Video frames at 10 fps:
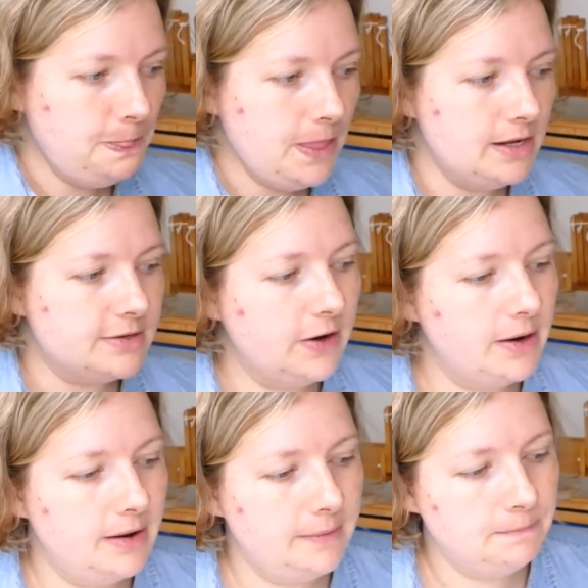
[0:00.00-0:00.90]
It's
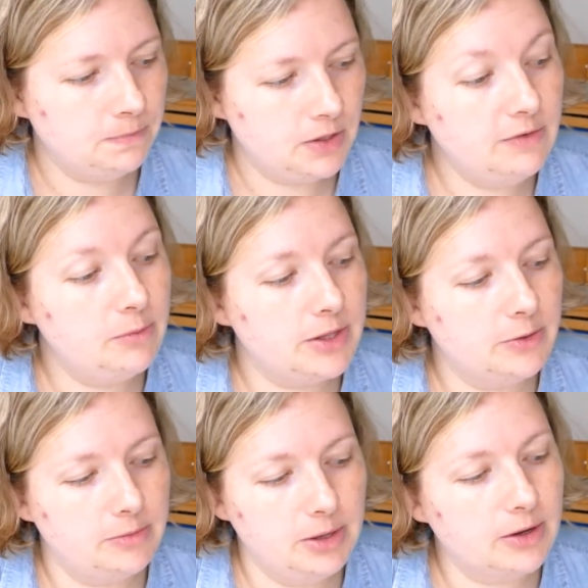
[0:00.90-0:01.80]
even without
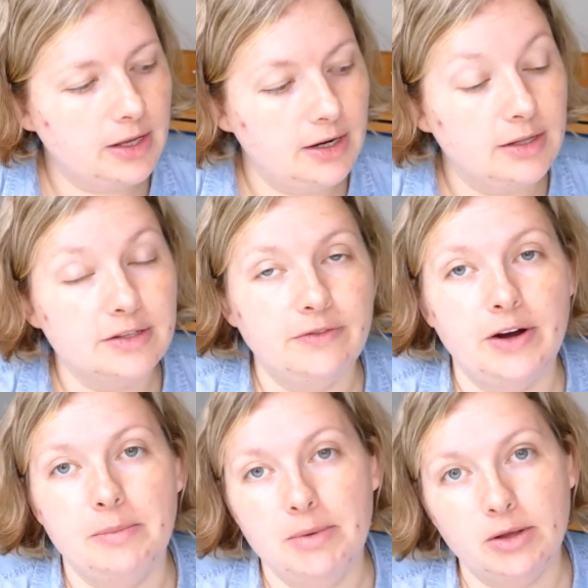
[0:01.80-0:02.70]
the milk in it, it's a
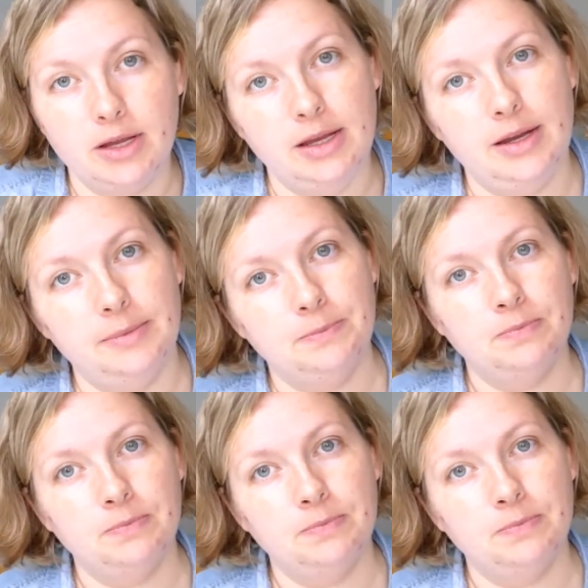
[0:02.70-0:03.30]
very milky